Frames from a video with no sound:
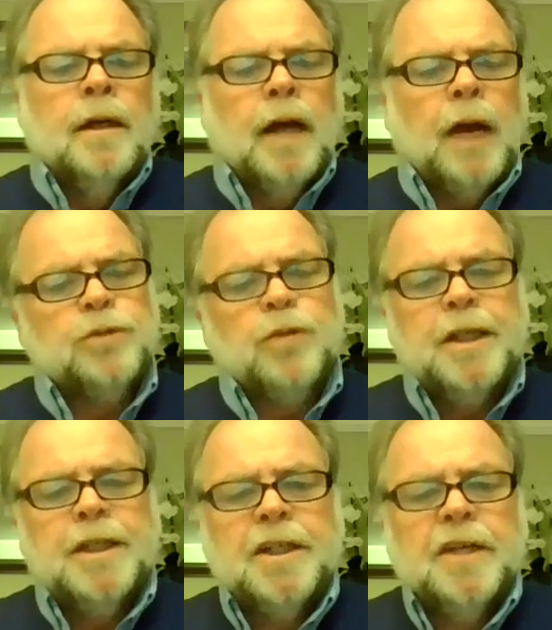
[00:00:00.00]
I was
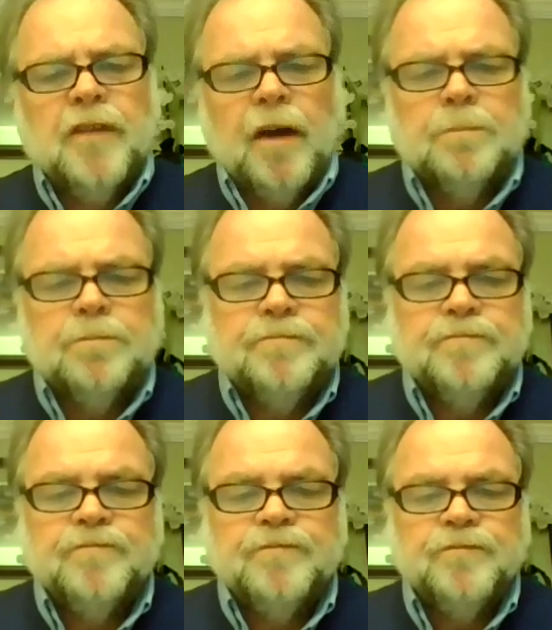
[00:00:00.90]
ready to give up.
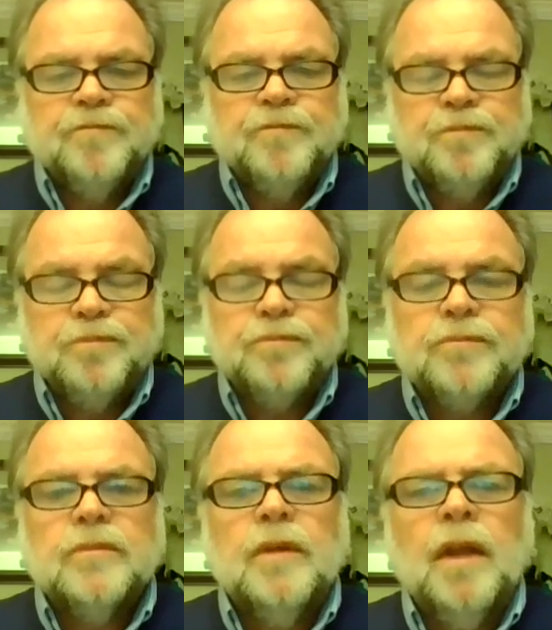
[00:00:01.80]

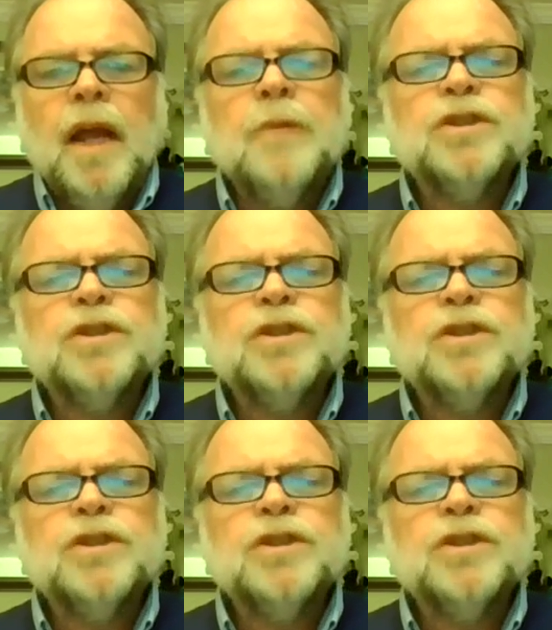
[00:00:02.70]
I